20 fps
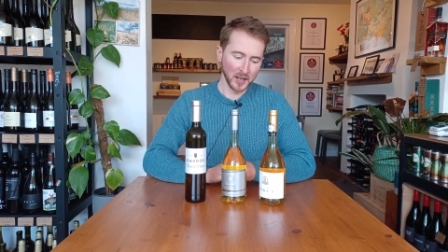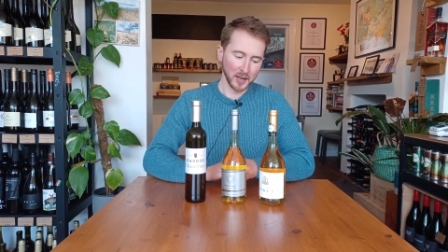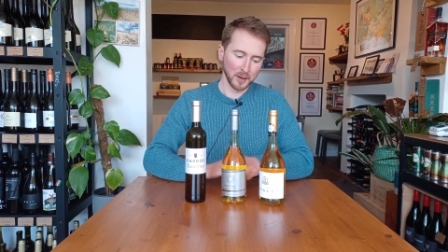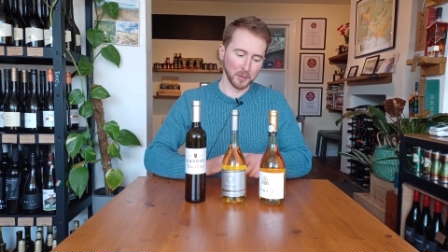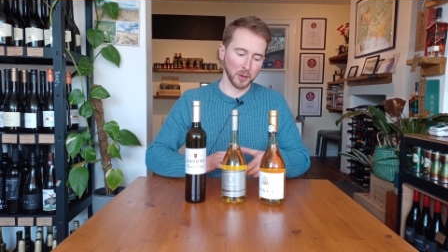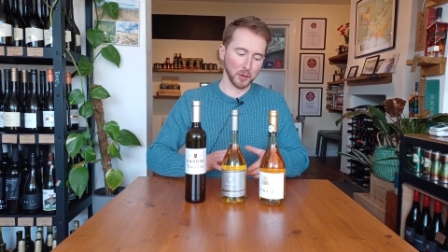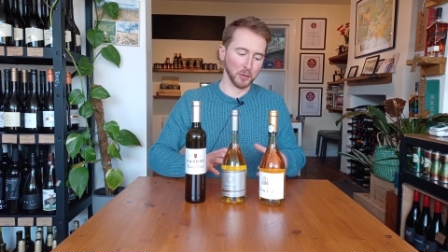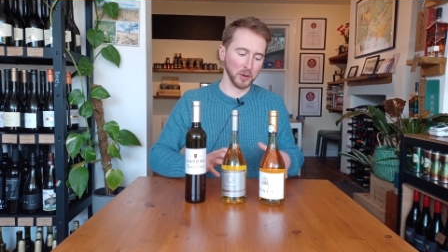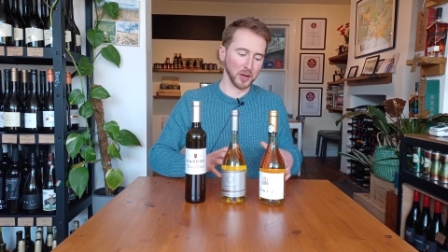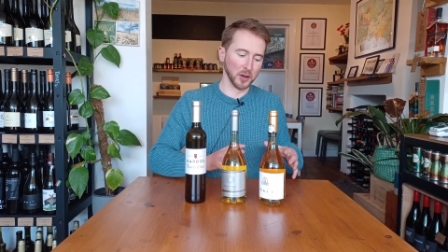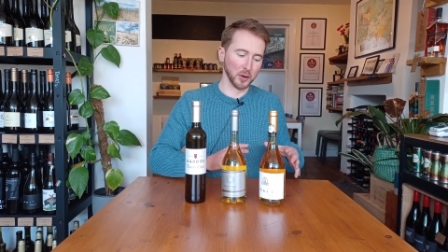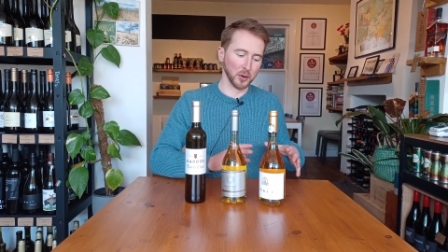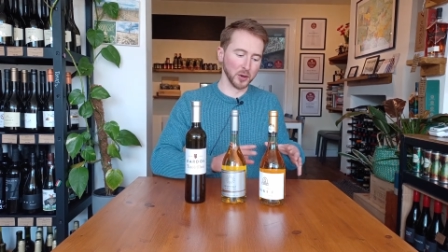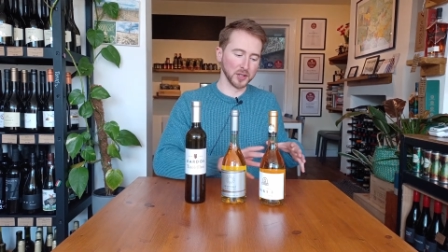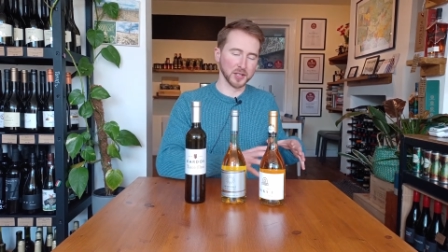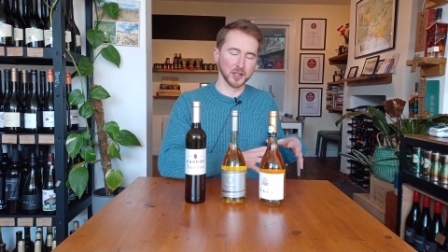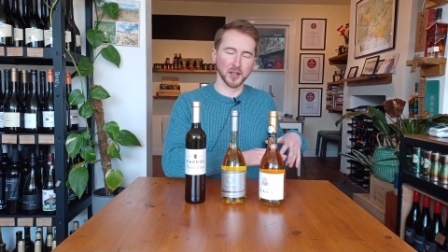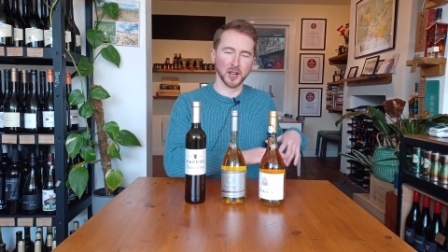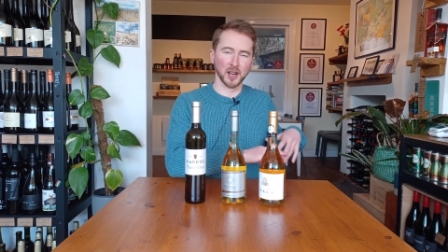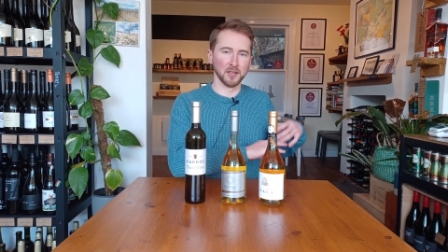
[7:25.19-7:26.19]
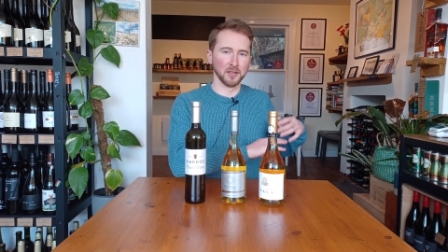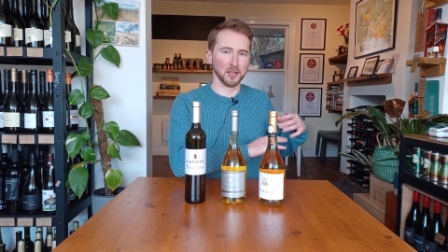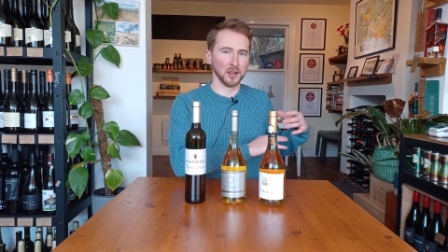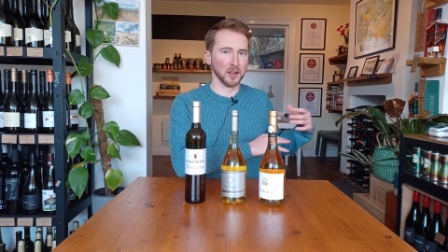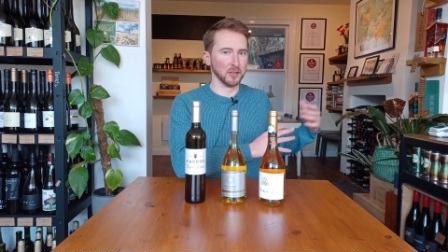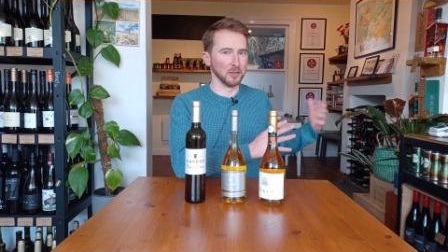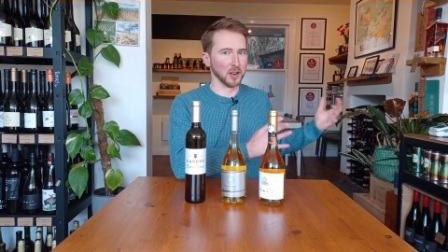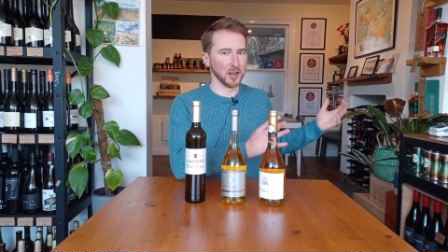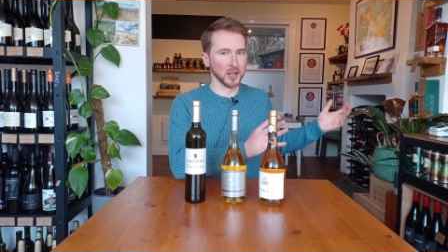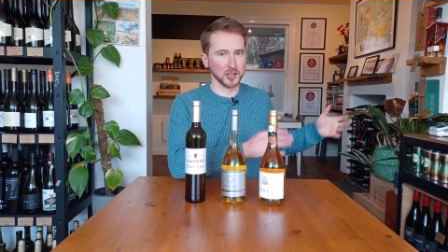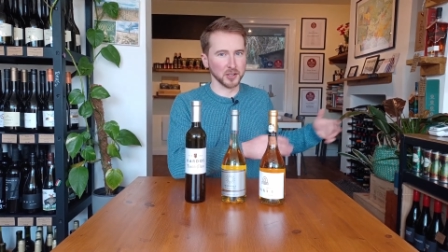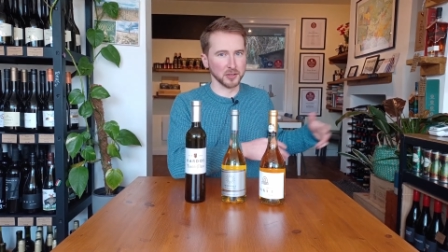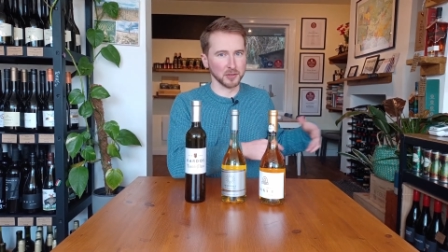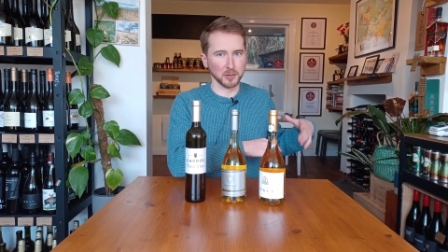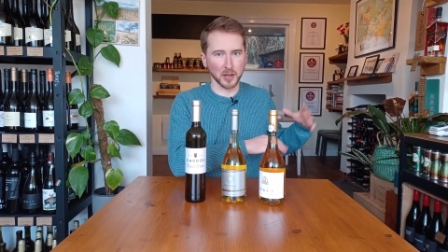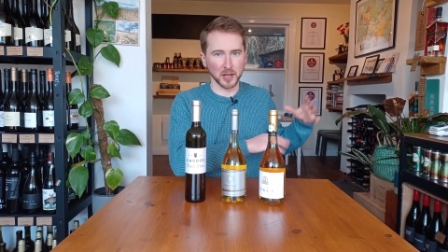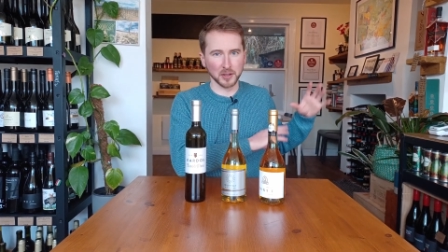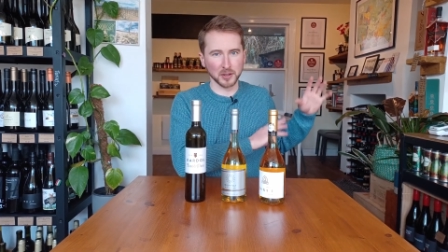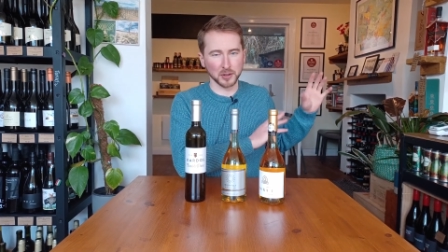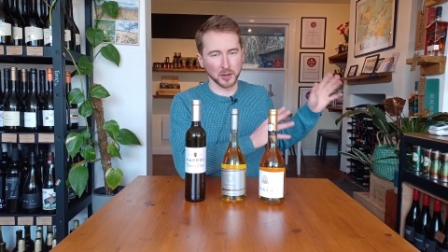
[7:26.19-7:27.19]
but we also have a range of
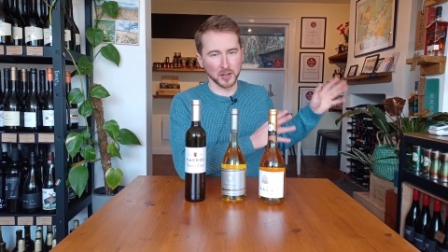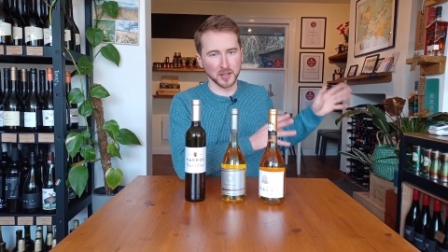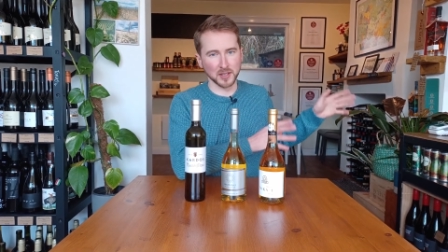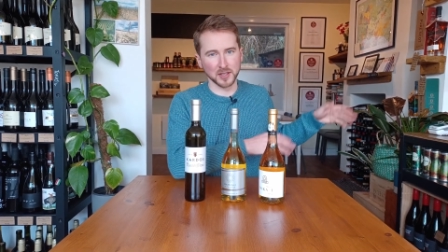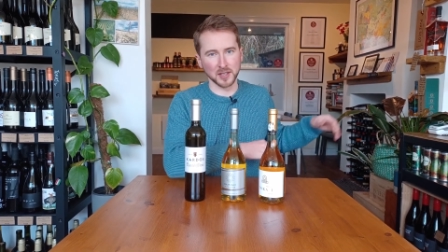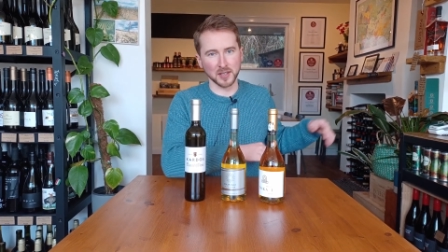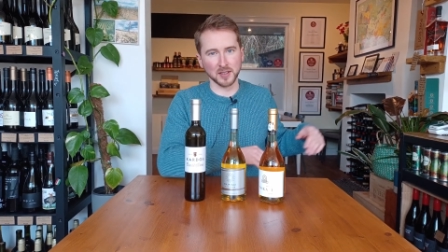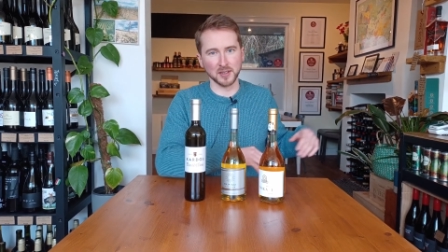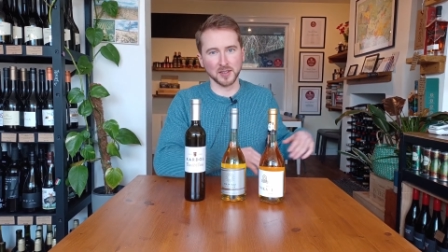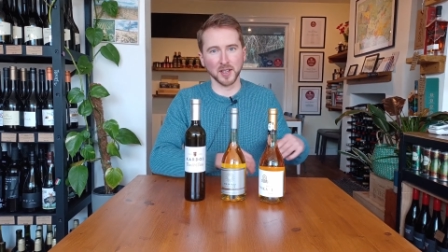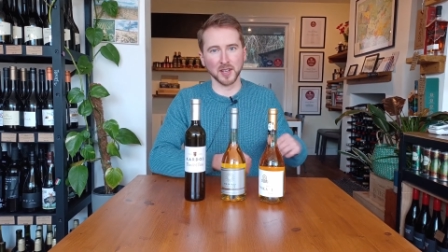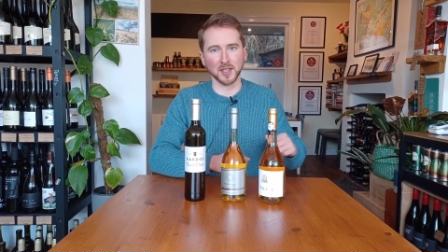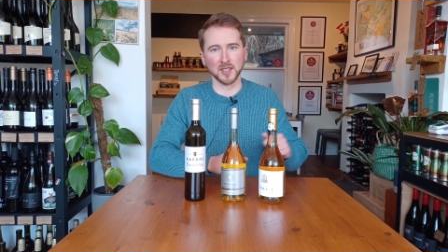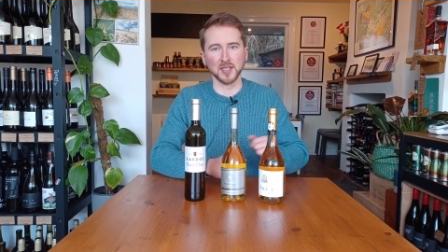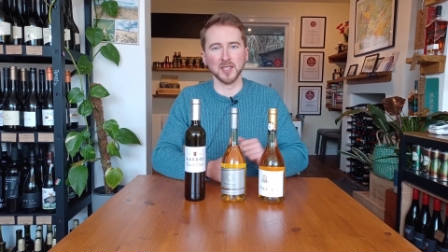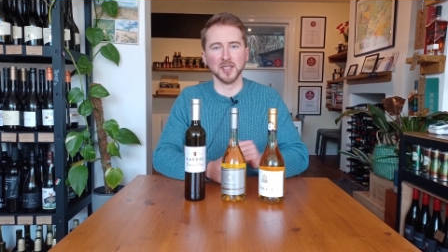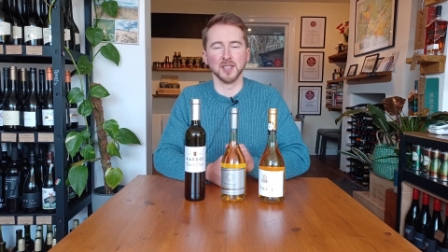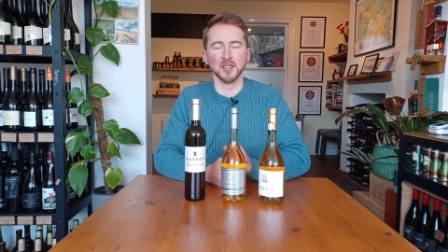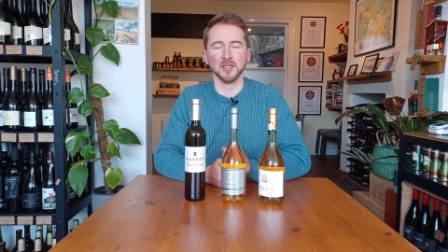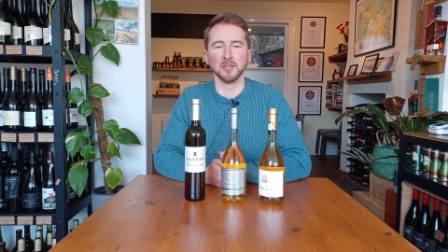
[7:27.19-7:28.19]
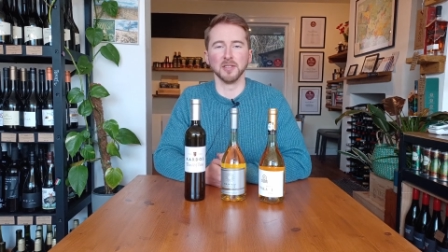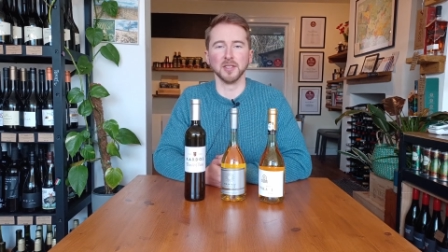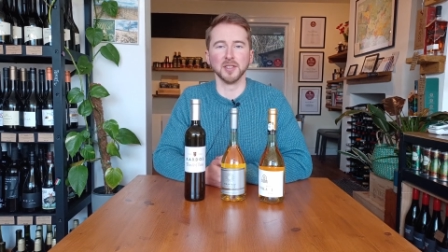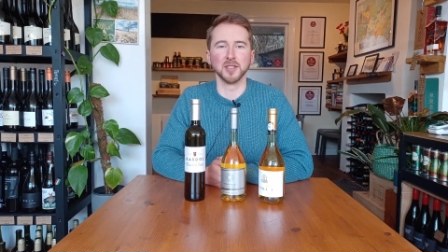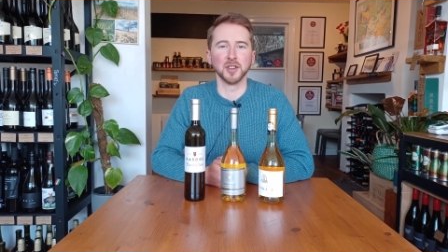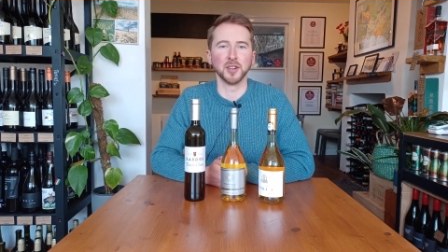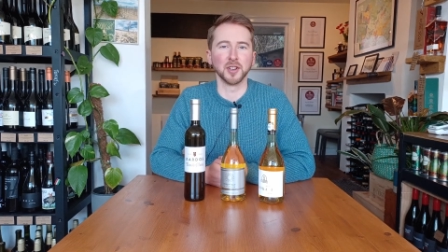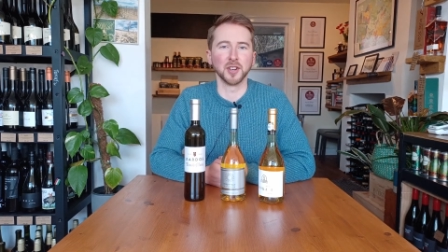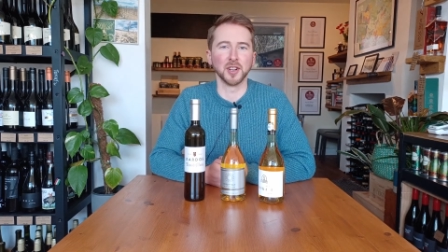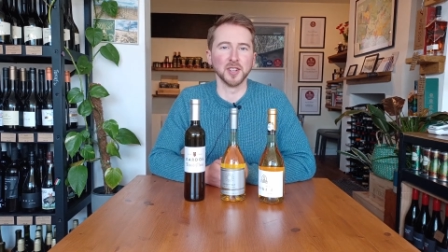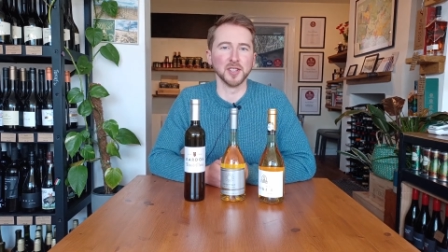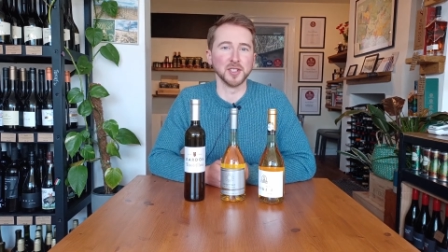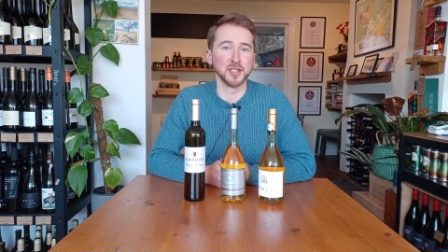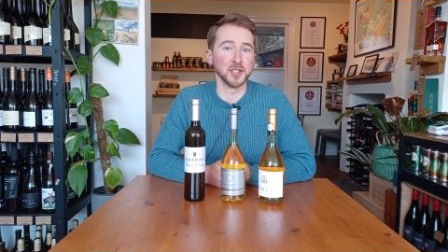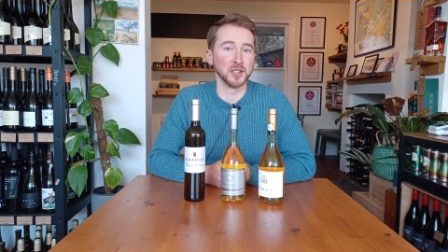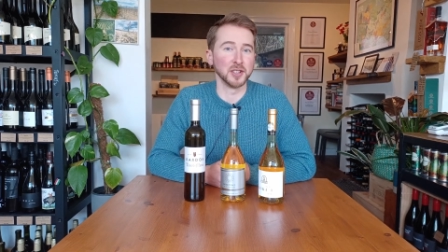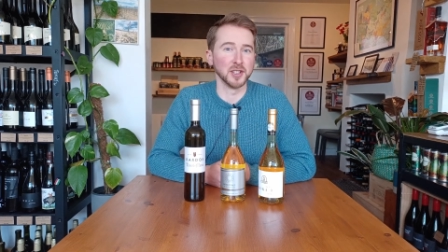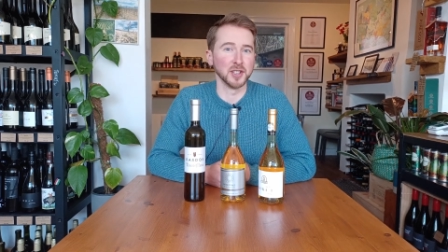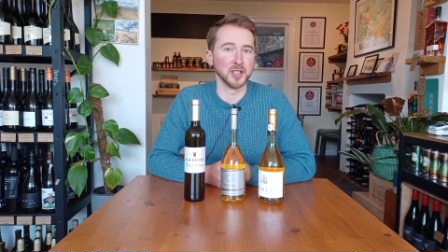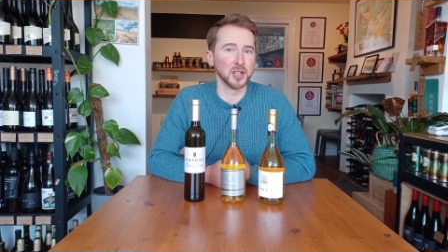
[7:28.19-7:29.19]
about 20-30 different Tokajs you
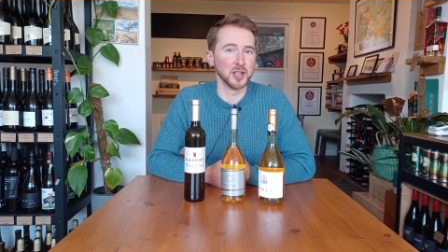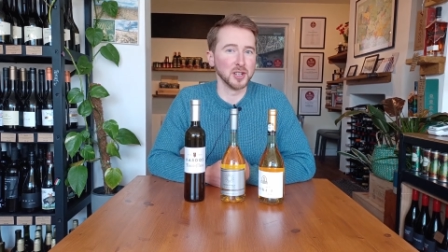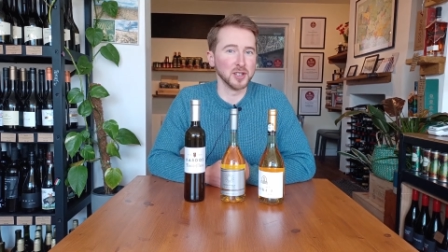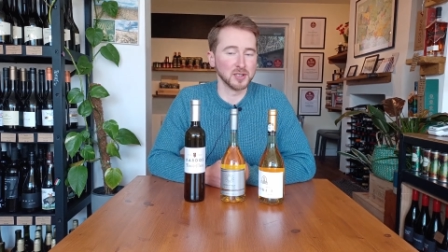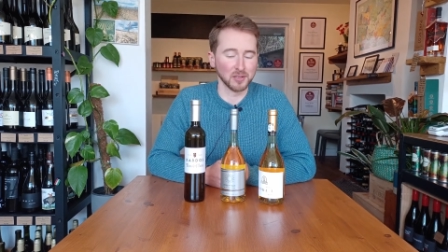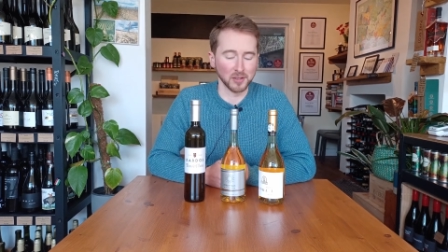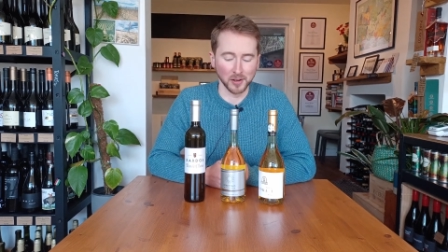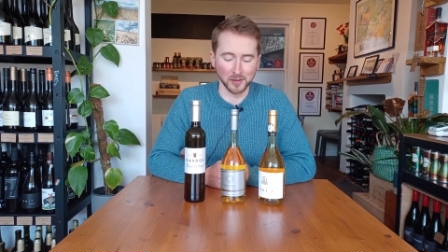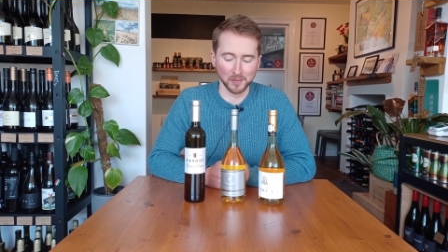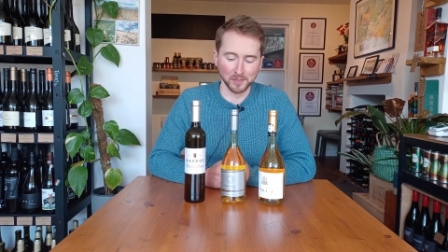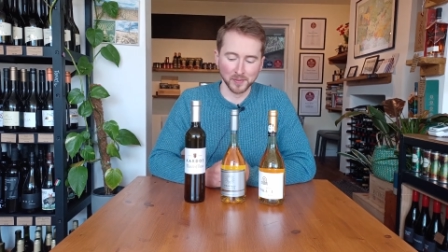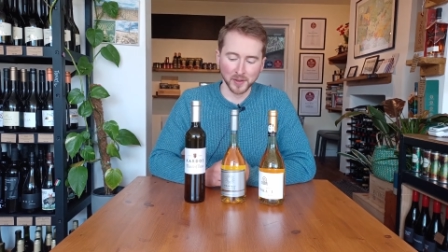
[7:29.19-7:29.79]
can choose from.